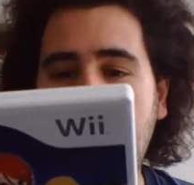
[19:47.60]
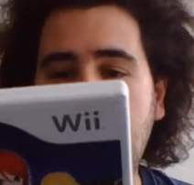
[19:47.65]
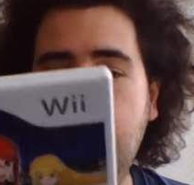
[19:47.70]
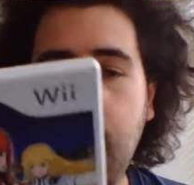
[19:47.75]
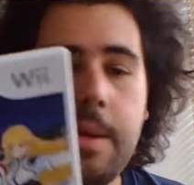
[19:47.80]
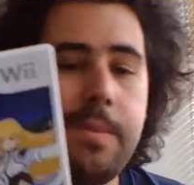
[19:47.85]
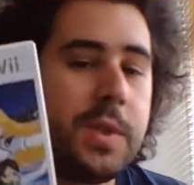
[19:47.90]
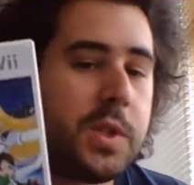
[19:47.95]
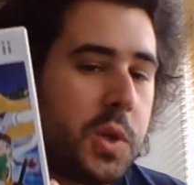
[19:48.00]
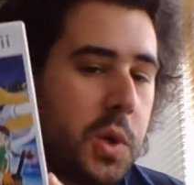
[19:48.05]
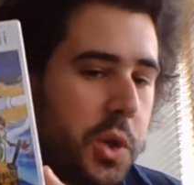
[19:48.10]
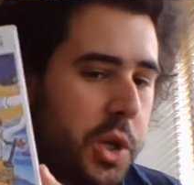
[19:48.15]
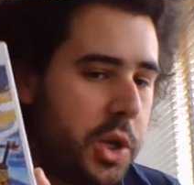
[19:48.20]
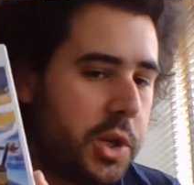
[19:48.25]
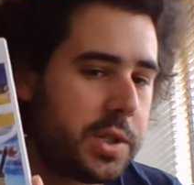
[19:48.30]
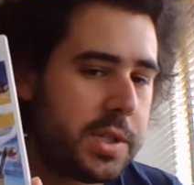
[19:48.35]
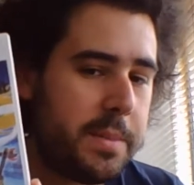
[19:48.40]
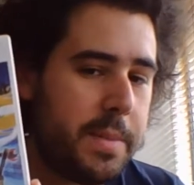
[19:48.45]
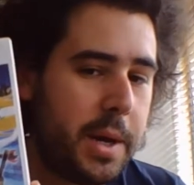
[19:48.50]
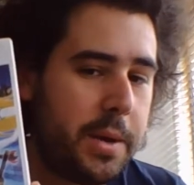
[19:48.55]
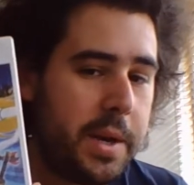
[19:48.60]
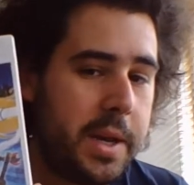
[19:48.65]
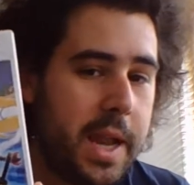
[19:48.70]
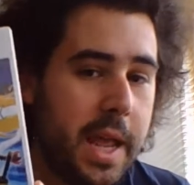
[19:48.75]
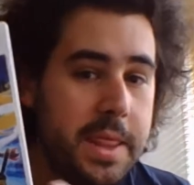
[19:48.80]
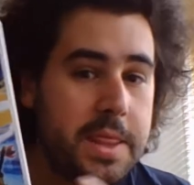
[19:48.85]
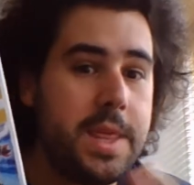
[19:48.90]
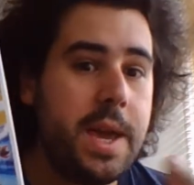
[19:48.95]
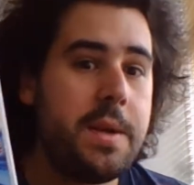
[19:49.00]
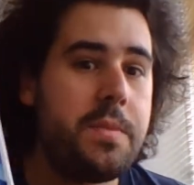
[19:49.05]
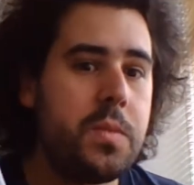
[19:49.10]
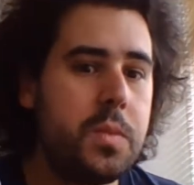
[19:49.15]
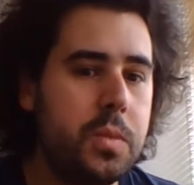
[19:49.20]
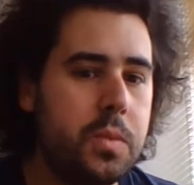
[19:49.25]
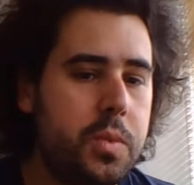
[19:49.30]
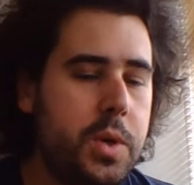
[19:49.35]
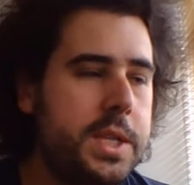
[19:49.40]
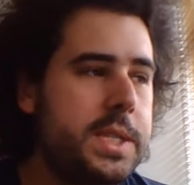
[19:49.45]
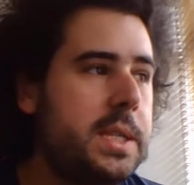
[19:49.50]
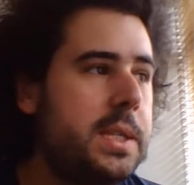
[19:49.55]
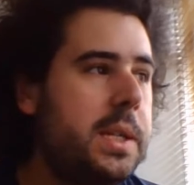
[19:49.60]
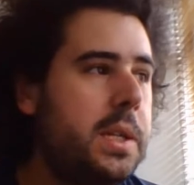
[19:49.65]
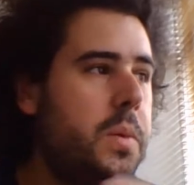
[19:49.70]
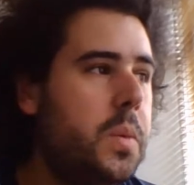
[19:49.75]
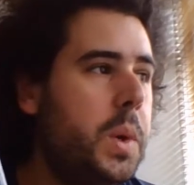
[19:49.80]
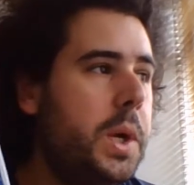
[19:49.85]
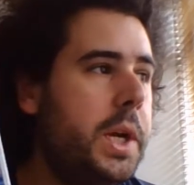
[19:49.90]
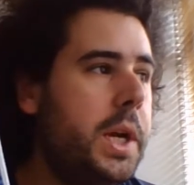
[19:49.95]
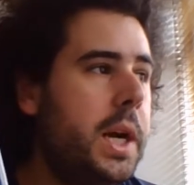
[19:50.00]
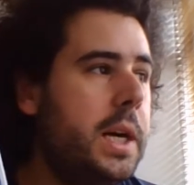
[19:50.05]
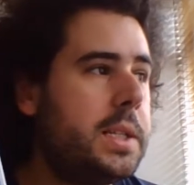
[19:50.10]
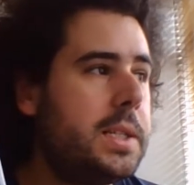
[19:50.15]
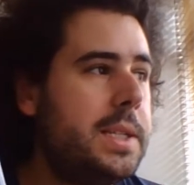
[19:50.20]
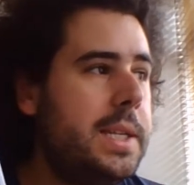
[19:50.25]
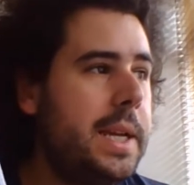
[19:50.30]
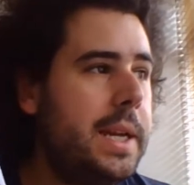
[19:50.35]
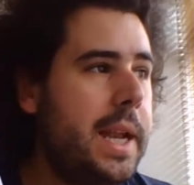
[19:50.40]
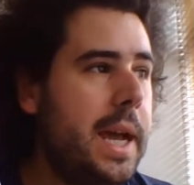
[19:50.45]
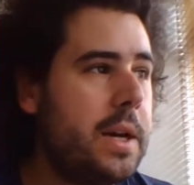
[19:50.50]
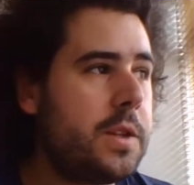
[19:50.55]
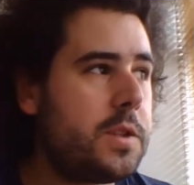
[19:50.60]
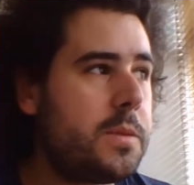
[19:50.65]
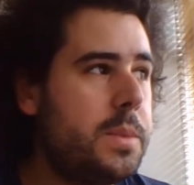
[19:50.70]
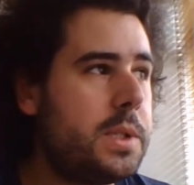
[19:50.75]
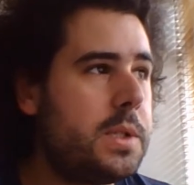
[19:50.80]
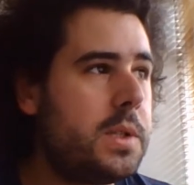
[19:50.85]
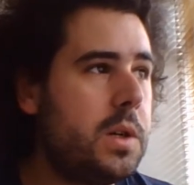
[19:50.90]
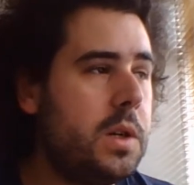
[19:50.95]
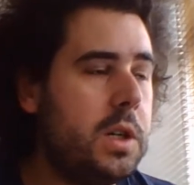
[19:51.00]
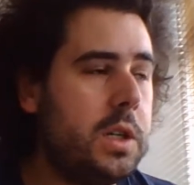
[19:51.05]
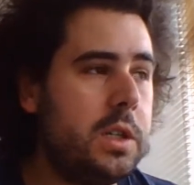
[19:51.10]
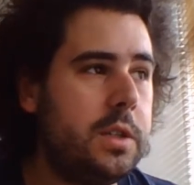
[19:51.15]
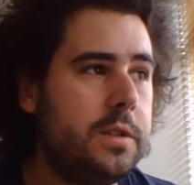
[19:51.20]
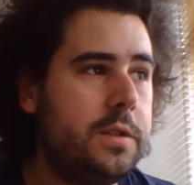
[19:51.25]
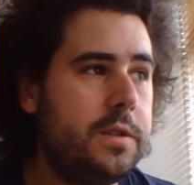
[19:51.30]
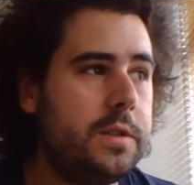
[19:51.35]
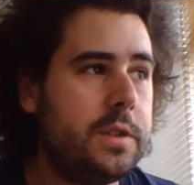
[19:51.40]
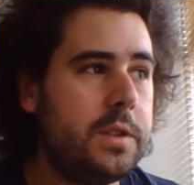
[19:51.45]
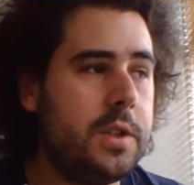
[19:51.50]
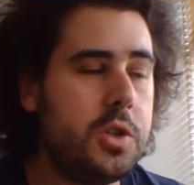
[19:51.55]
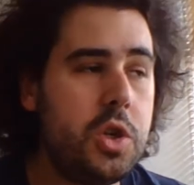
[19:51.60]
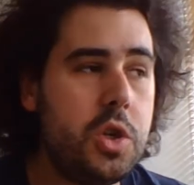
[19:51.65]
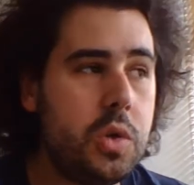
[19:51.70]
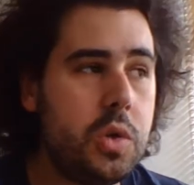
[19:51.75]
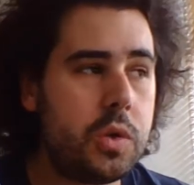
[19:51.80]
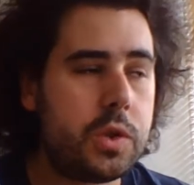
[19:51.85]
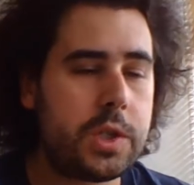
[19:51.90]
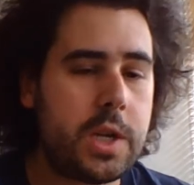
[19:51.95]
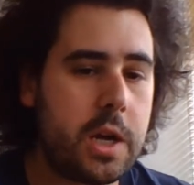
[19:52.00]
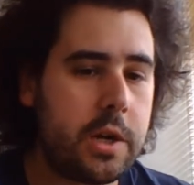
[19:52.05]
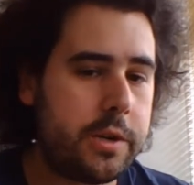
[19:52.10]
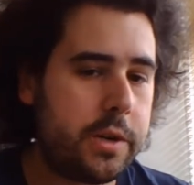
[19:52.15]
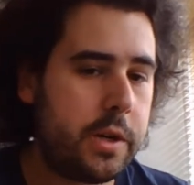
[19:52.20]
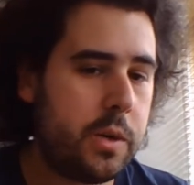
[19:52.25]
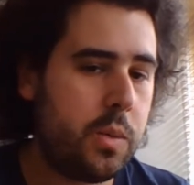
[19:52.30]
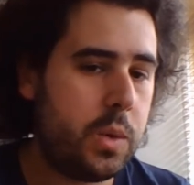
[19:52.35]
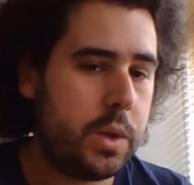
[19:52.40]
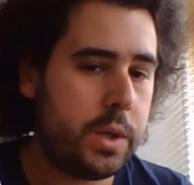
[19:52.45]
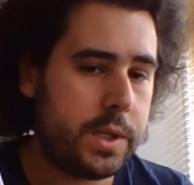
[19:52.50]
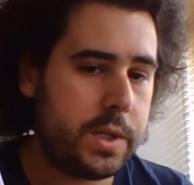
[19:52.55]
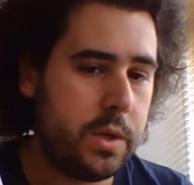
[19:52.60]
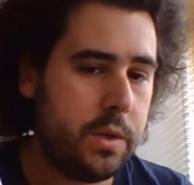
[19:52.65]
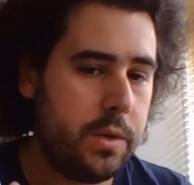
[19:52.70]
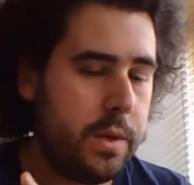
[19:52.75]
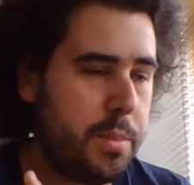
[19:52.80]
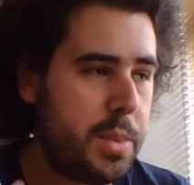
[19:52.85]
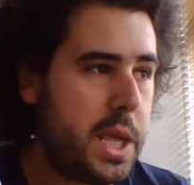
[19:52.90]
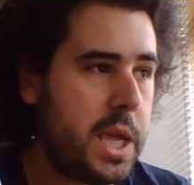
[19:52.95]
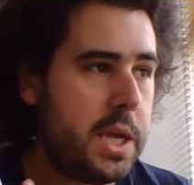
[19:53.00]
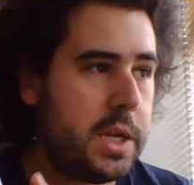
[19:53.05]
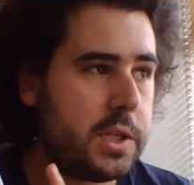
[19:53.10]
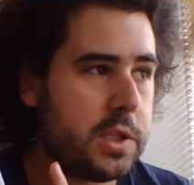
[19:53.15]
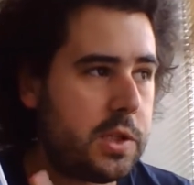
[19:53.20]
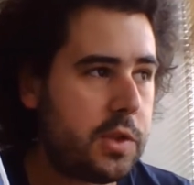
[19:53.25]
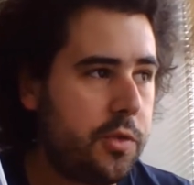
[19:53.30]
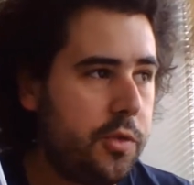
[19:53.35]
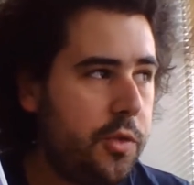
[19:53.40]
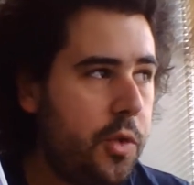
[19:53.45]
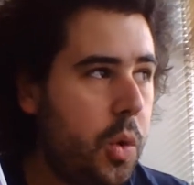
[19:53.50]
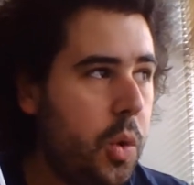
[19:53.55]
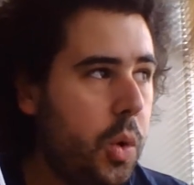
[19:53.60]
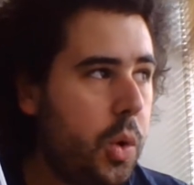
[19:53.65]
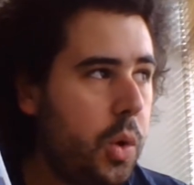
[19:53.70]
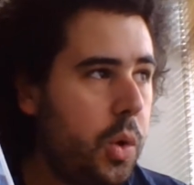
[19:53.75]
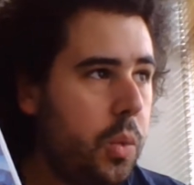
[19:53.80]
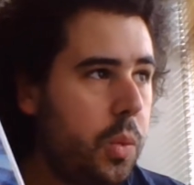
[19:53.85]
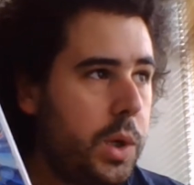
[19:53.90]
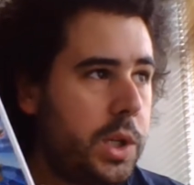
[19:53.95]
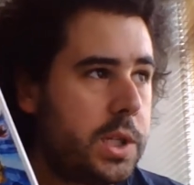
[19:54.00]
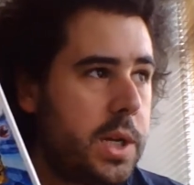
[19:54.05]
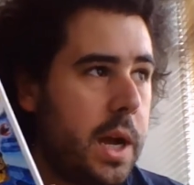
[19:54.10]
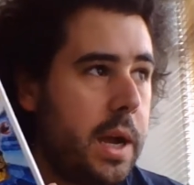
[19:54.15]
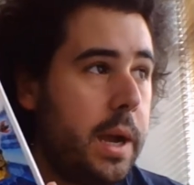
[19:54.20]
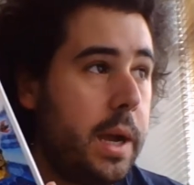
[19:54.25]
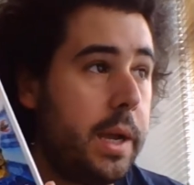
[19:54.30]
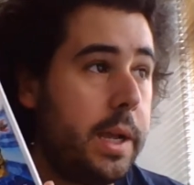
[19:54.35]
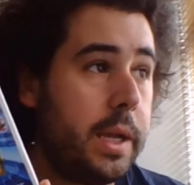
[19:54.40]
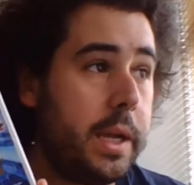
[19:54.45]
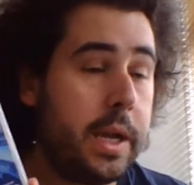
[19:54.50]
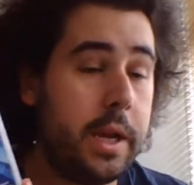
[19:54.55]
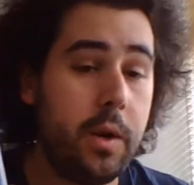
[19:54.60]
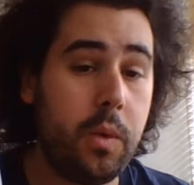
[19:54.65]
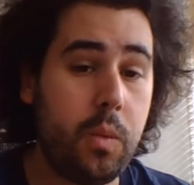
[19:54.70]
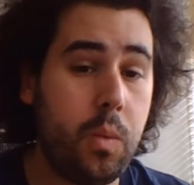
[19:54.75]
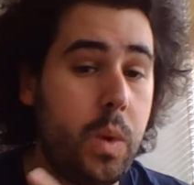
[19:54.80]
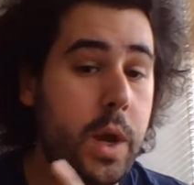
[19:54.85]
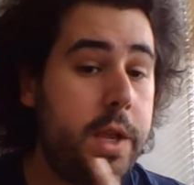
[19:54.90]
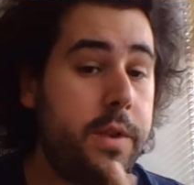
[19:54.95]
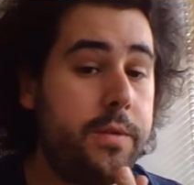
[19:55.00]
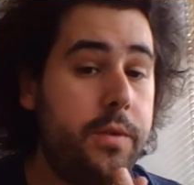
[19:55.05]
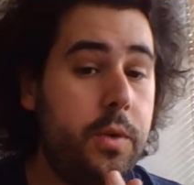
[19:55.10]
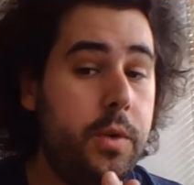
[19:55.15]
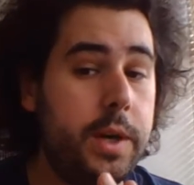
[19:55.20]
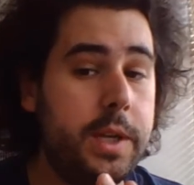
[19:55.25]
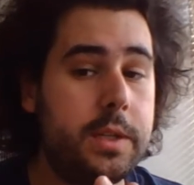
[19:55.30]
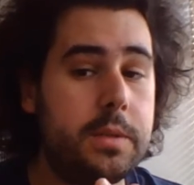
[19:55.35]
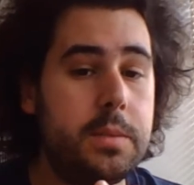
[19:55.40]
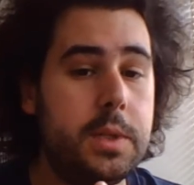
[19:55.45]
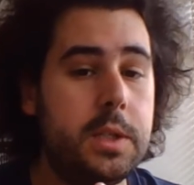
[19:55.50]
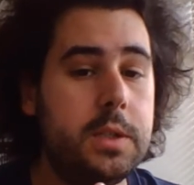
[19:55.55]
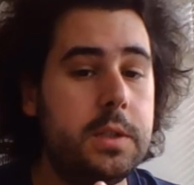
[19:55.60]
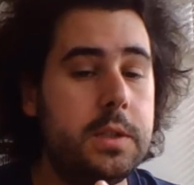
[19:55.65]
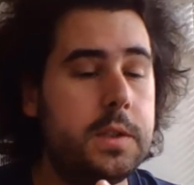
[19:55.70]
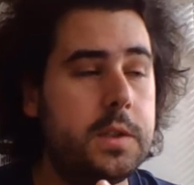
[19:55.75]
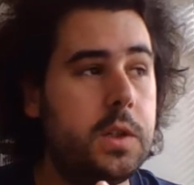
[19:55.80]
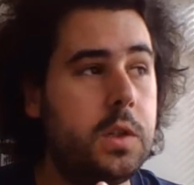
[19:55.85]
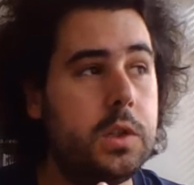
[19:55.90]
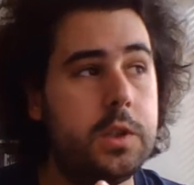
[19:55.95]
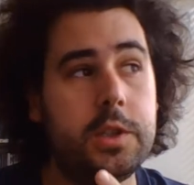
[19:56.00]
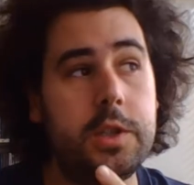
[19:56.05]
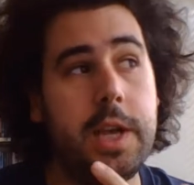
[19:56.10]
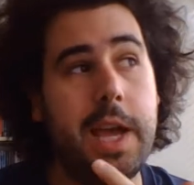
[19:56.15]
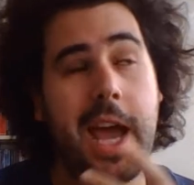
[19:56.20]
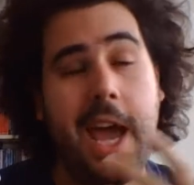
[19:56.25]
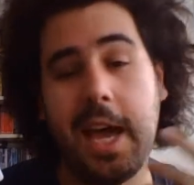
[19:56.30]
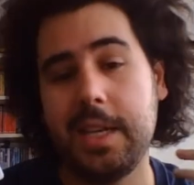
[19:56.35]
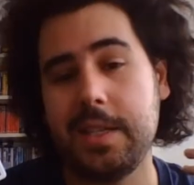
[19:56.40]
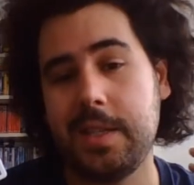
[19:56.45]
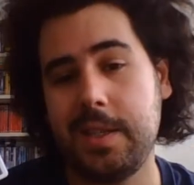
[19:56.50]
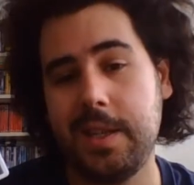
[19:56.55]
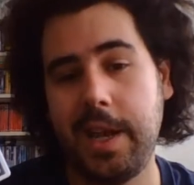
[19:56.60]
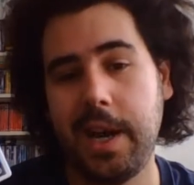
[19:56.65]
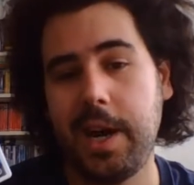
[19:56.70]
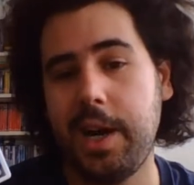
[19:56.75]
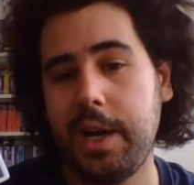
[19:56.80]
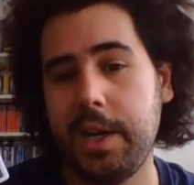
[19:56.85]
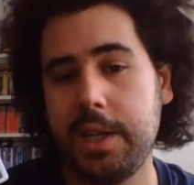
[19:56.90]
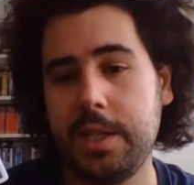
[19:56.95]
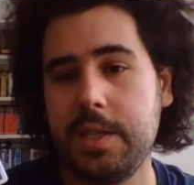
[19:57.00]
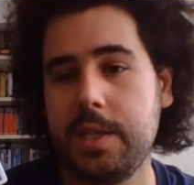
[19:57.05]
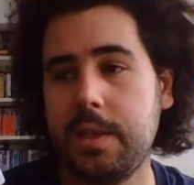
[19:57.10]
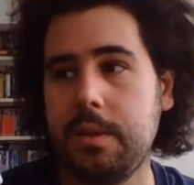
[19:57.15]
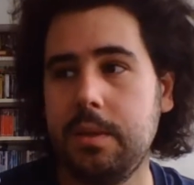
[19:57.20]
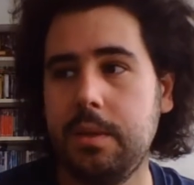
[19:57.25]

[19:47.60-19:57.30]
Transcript: I'm so curious about it. And then recently we got the announcement of the new Sakura Wars on the PS4, which I cannot wait for it because also it has the art